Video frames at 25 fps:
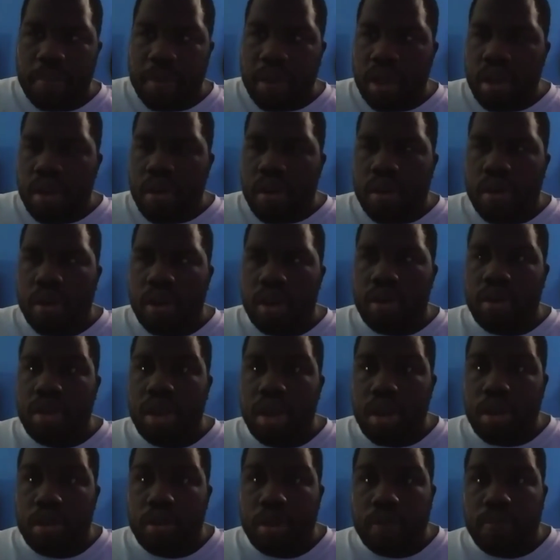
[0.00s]
up, or who
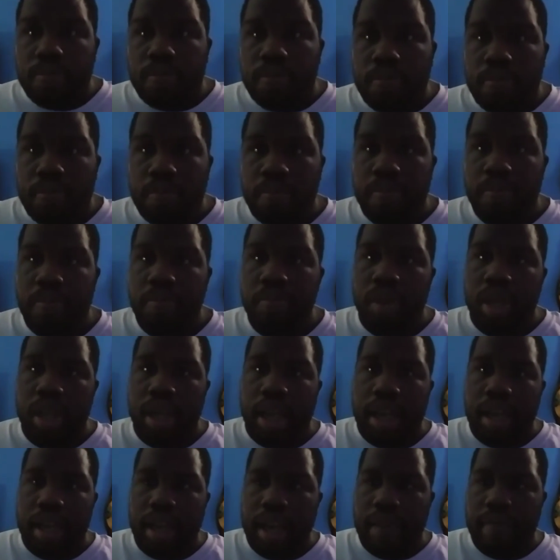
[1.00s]
knows?
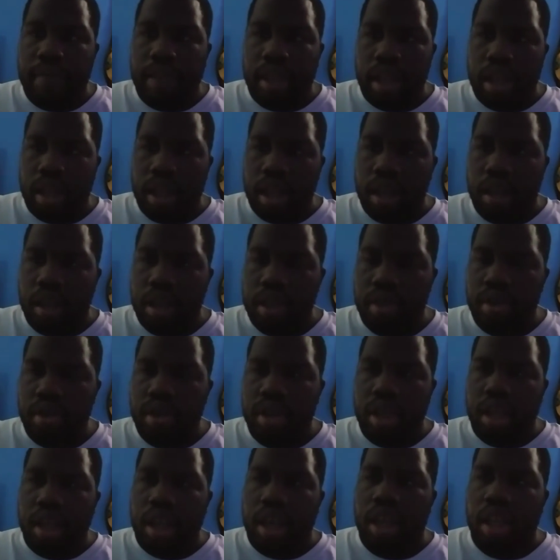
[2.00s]
You have a
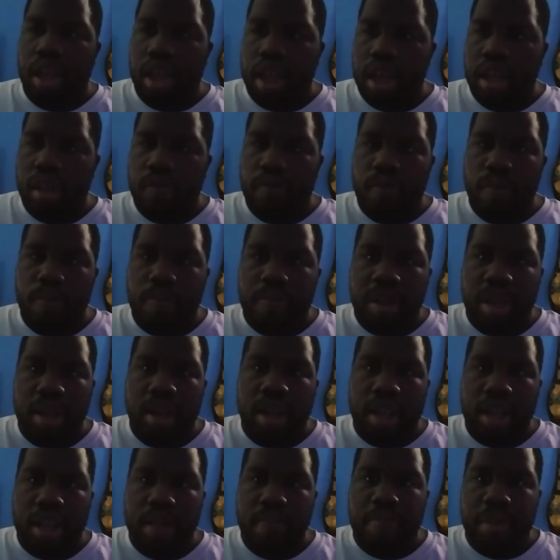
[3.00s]
certain
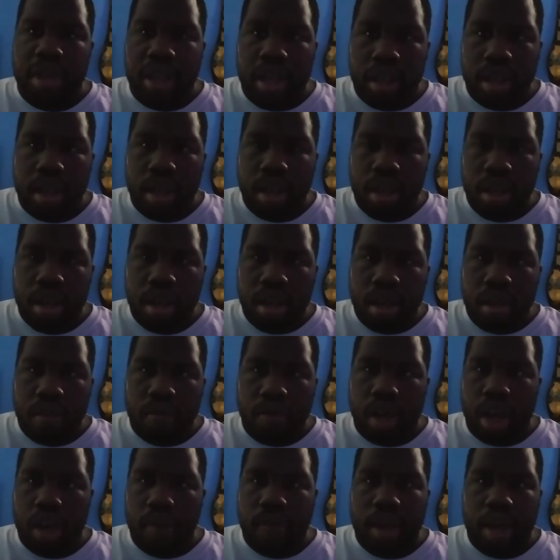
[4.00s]
Collinwood Kingpin
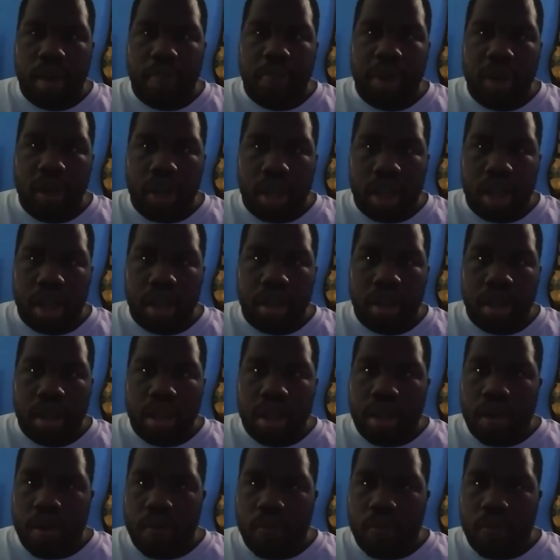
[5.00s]
walking around America